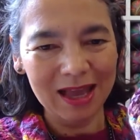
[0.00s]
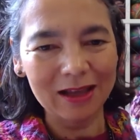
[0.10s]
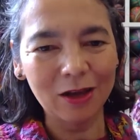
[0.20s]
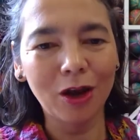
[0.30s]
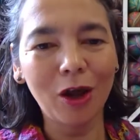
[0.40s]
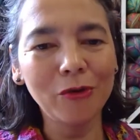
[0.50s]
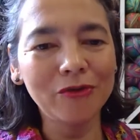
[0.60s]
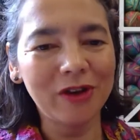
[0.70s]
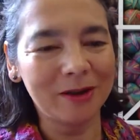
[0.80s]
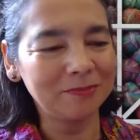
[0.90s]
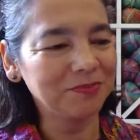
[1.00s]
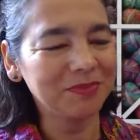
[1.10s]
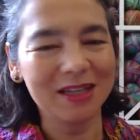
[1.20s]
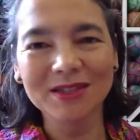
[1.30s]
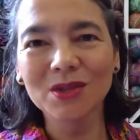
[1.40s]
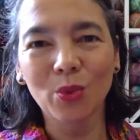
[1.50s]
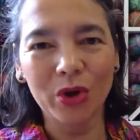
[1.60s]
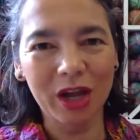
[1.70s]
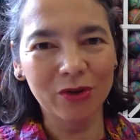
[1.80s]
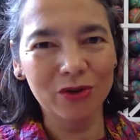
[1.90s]
And clover is the
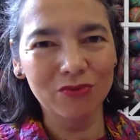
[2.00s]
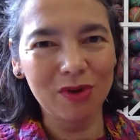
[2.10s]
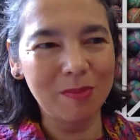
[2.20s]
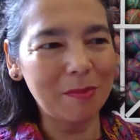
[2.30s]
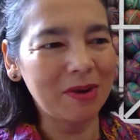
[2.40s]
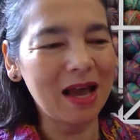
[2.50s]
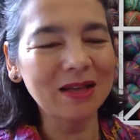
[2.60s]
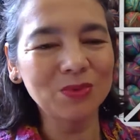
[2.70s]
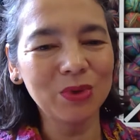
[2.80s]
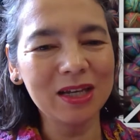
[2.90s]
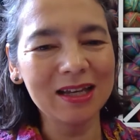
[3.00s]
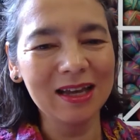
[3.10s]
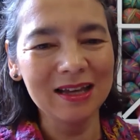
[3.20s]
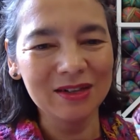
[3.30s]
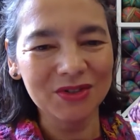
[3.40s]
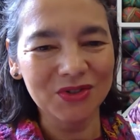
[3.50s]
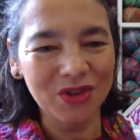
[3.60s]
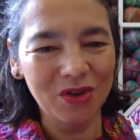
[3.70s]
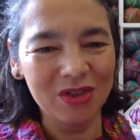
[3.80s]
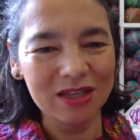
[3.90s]
word I couldn't remember last week.
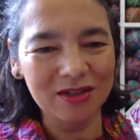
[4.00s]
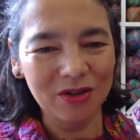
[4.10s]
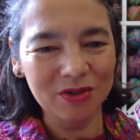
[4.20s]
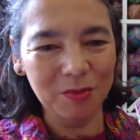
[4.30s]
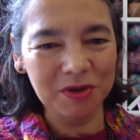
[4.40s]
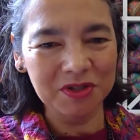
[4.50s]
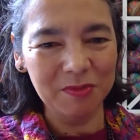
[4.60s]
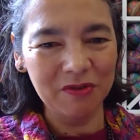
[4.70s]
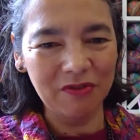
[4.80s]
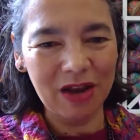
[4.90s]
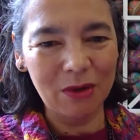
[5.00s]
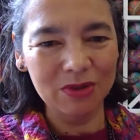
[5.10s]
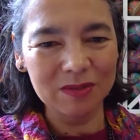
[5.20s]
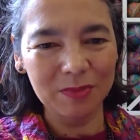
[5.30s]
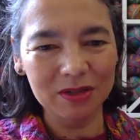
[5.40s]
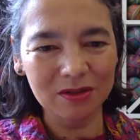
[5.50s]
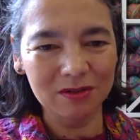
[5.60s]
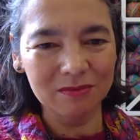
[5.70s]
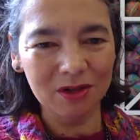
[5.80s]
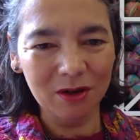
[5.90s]
So these are not supposed to be flowers, but
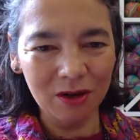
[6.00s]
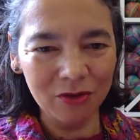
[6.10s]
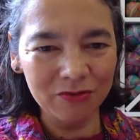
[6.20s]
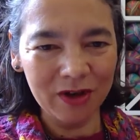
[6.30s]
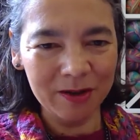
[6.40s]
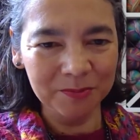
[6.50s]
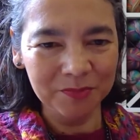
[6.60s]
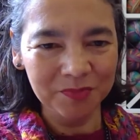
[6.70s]
clover.